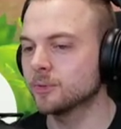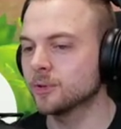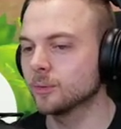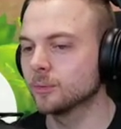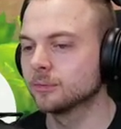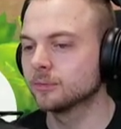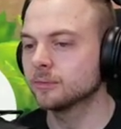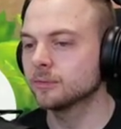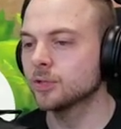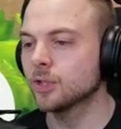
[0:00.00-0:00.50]
to.
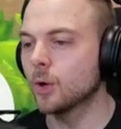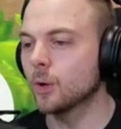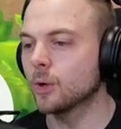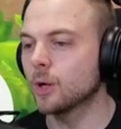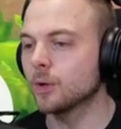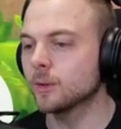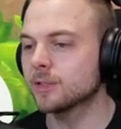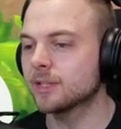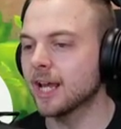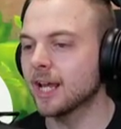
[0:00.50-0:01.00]
Don't
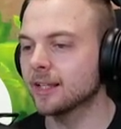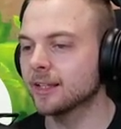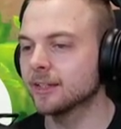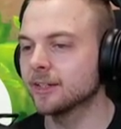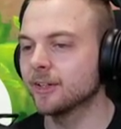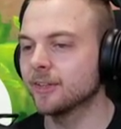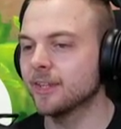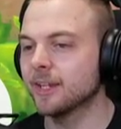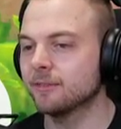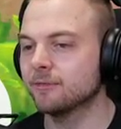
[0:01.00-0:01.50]
go tackling
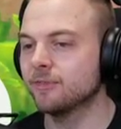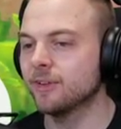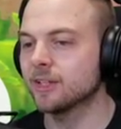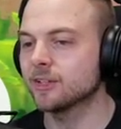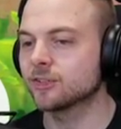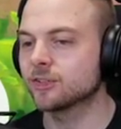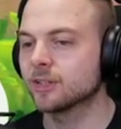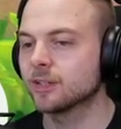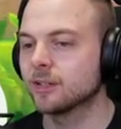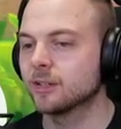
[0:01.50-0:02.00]
on that
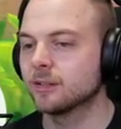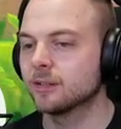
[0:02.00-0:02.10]
fence.